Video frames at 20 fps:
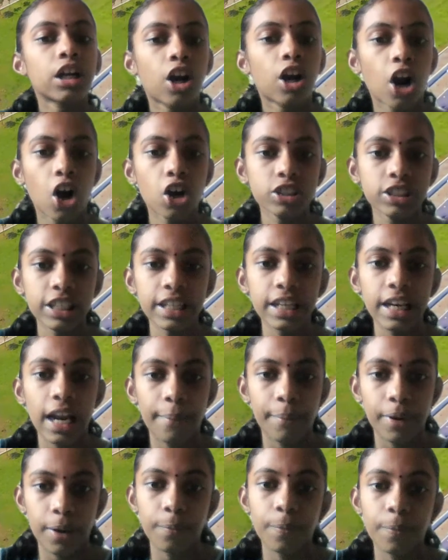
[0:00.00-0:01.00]
crossing
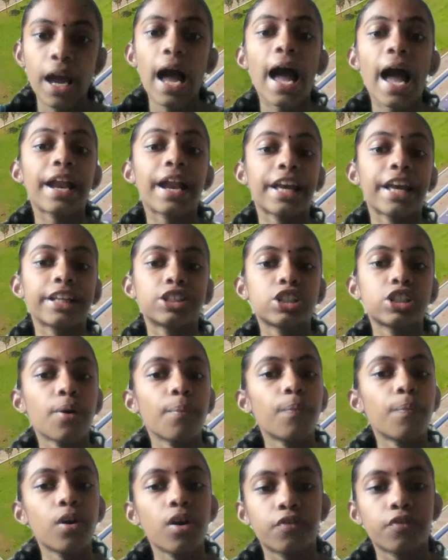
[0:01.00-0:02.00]
Namibia, an
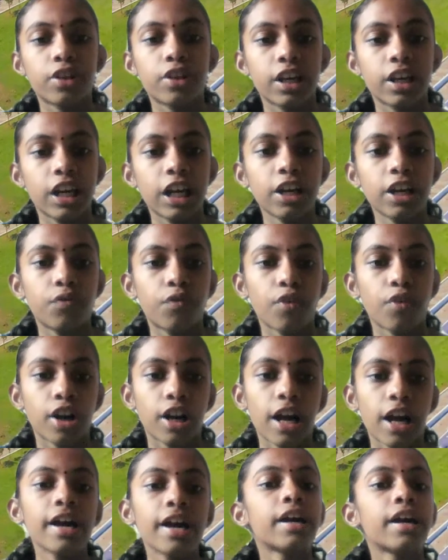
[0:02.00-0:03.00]
example of the need for
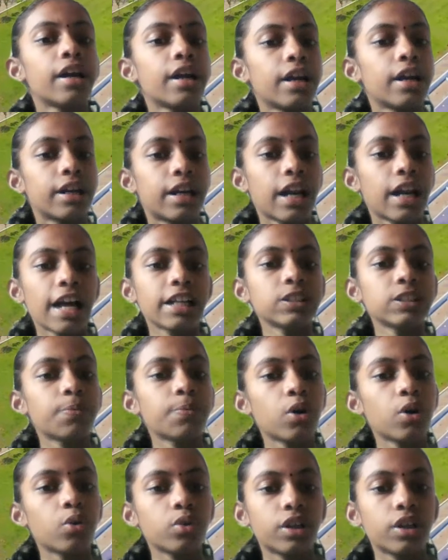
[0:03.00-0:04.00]
a
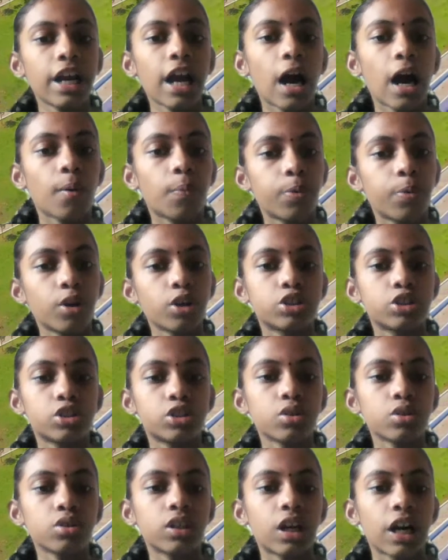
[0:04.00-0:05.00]
transboundary approach
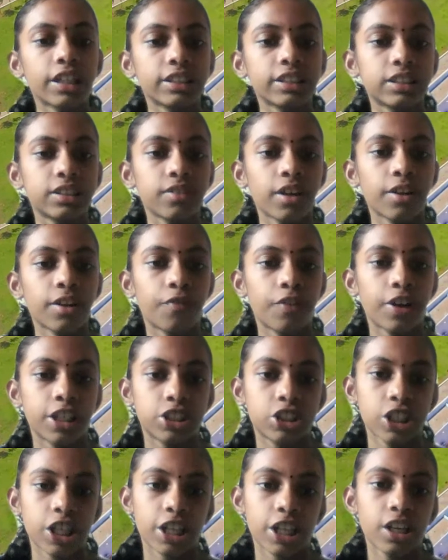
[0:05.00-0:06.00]
to
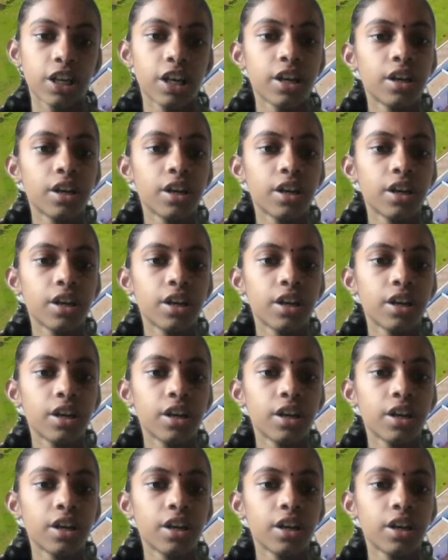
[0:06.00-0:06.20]
conservation.